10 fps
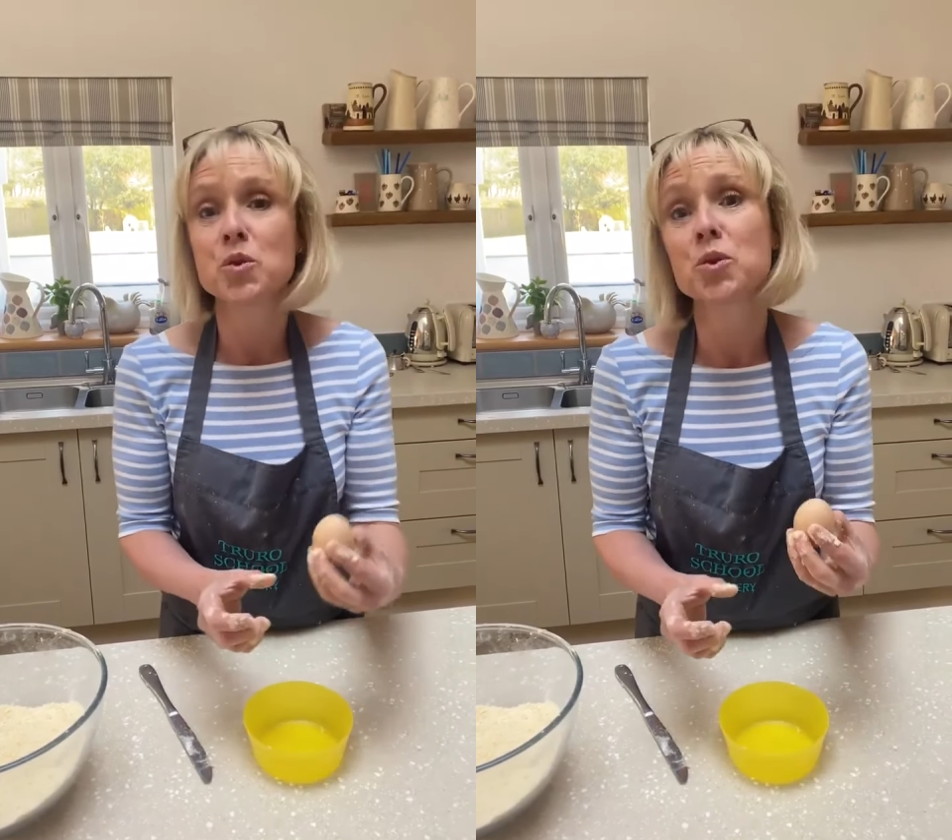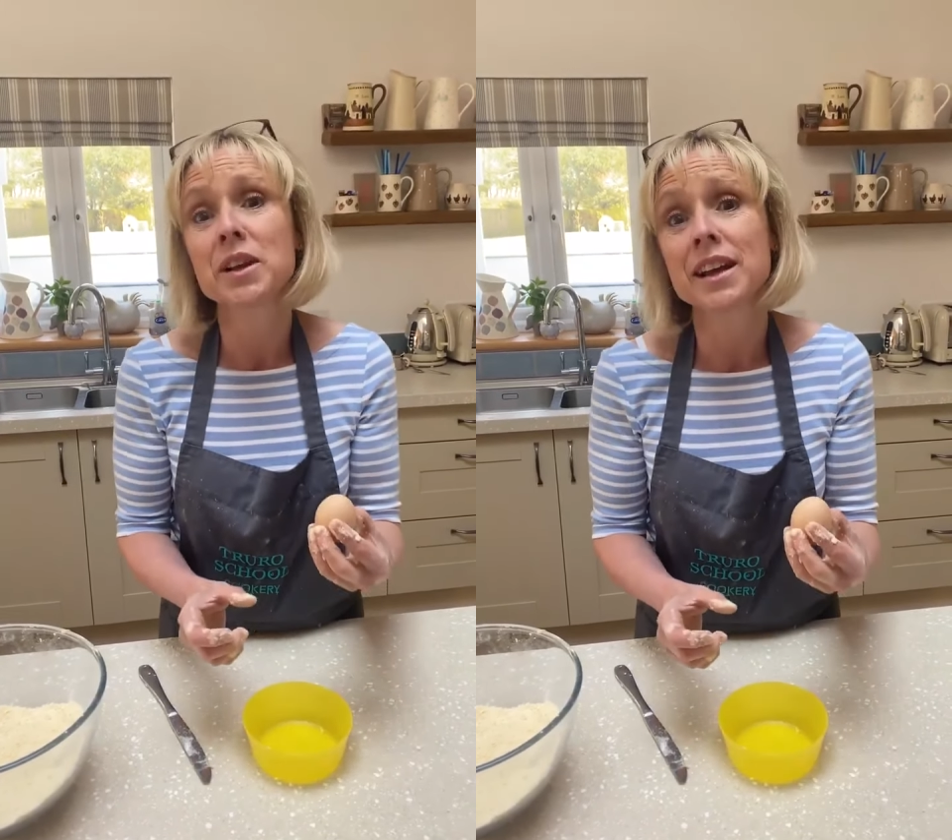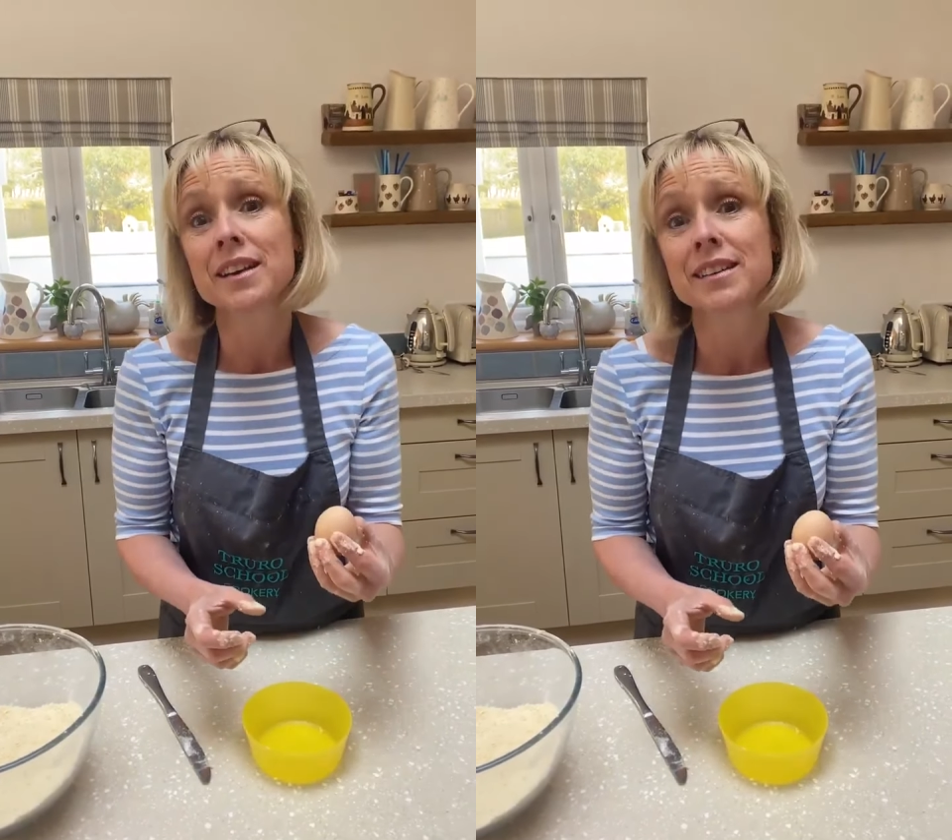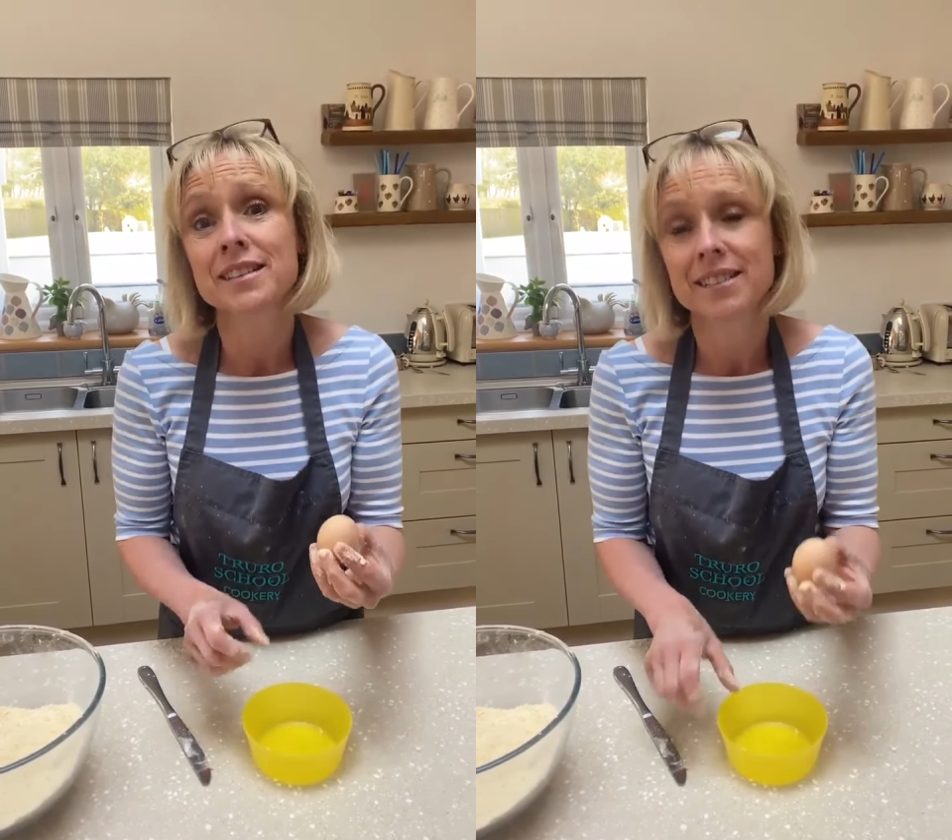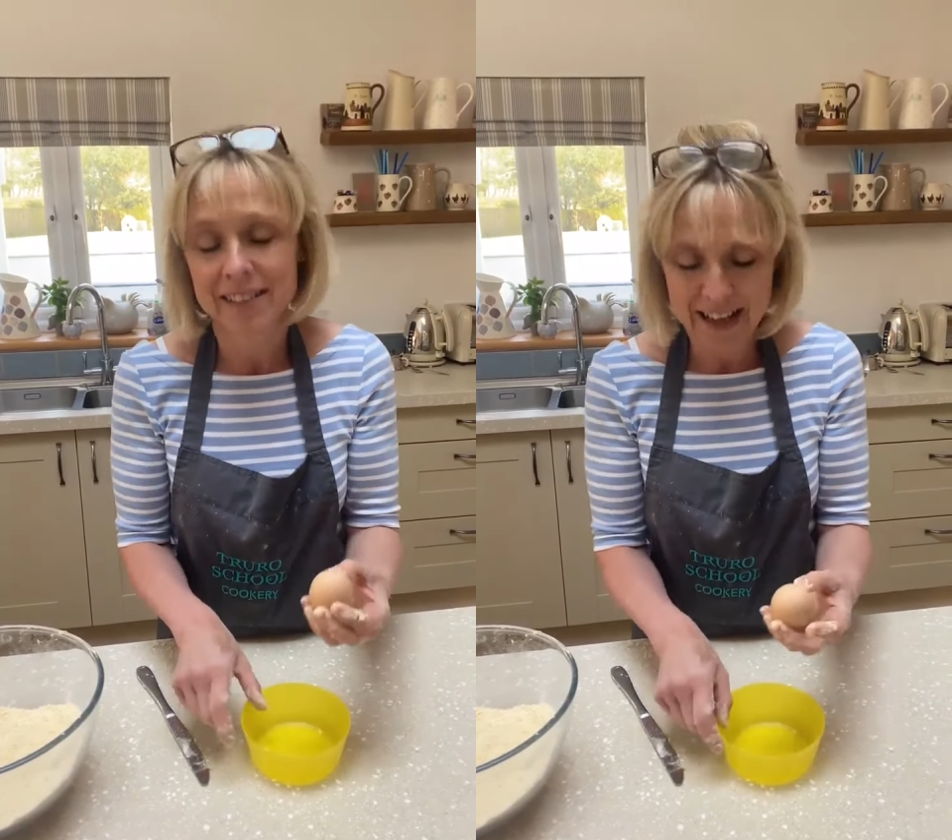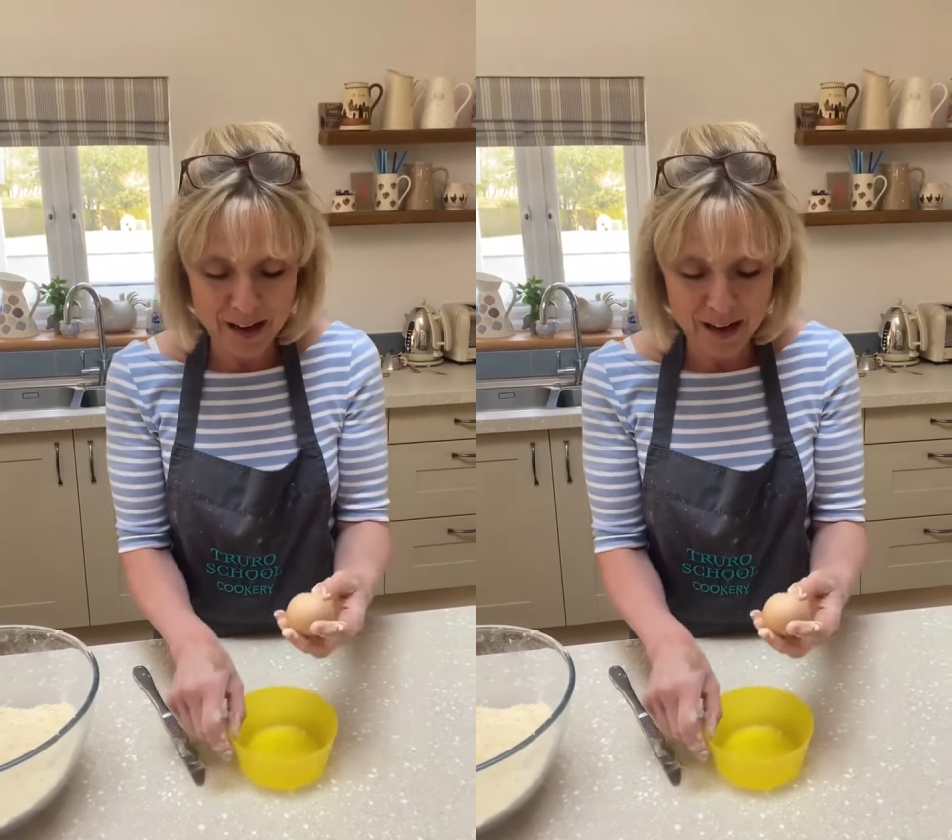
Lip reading: morning.